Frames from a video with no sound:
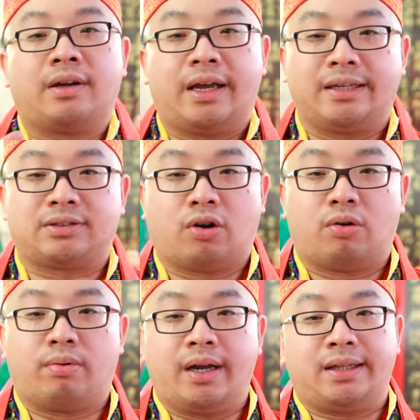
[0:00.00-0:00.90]
is
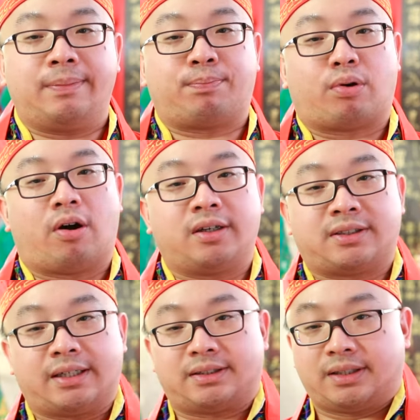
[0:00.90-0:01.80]
already
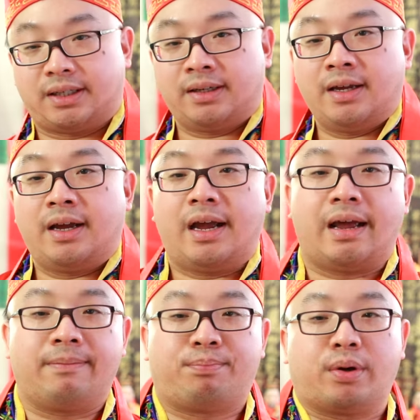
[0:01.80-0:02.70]
processed it
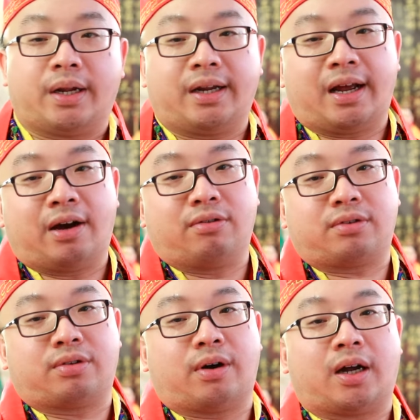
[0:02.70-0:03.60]
and put it
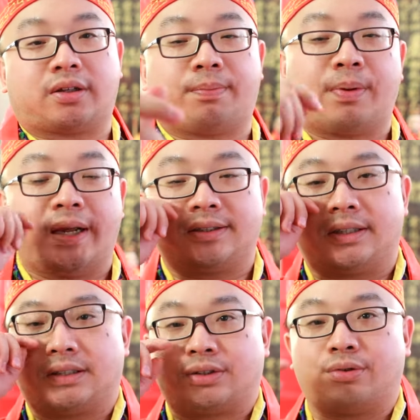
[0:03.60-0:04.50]
out to other
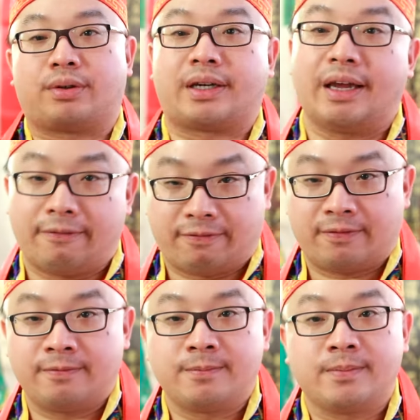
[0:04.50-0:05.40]
places to give,
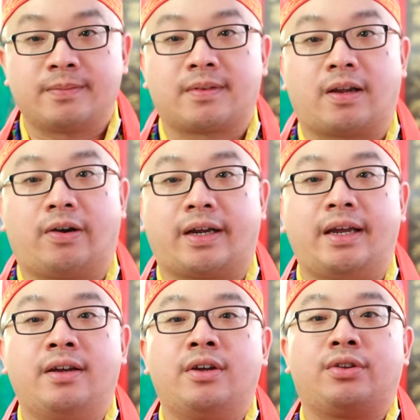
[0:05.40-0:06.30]

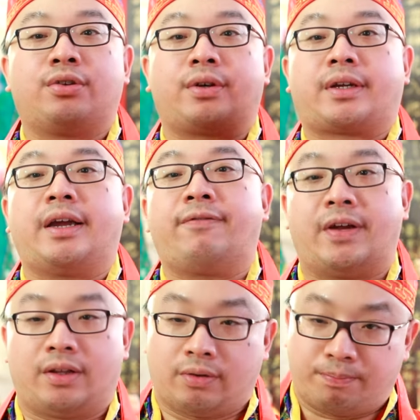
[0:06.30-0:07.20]
okay? To give
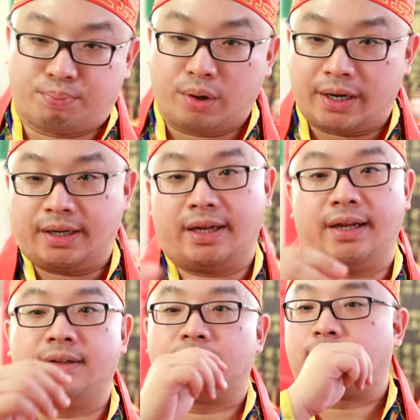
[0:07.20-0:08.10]
it, to put it
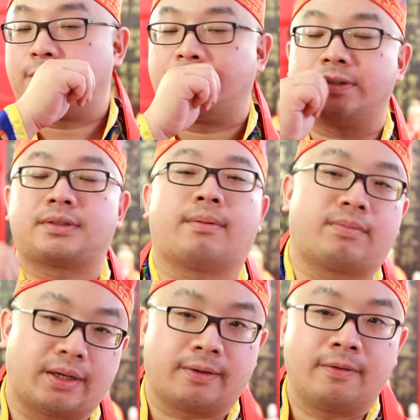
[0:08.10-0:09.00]
into
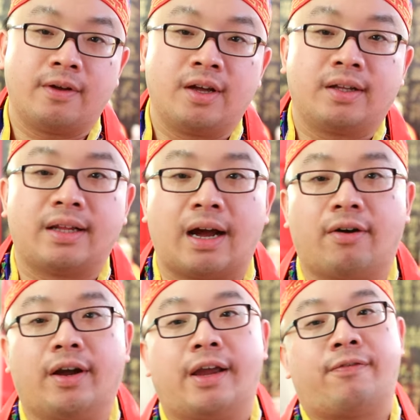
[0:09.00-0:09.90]
something.
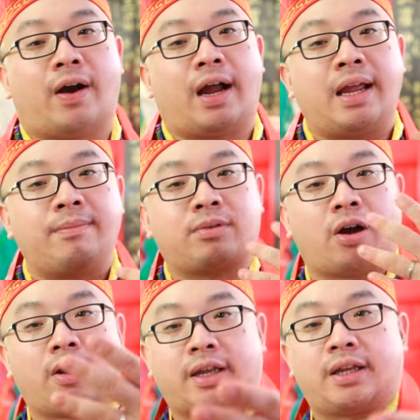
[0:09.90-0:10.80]
Now, if I am
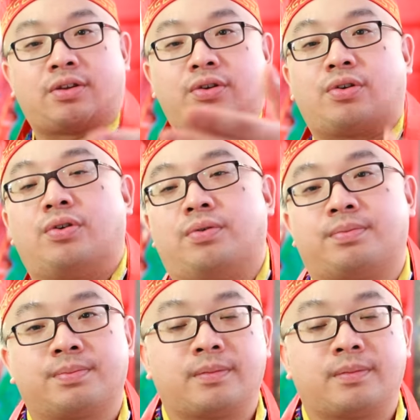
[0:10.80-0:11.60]
talking to you,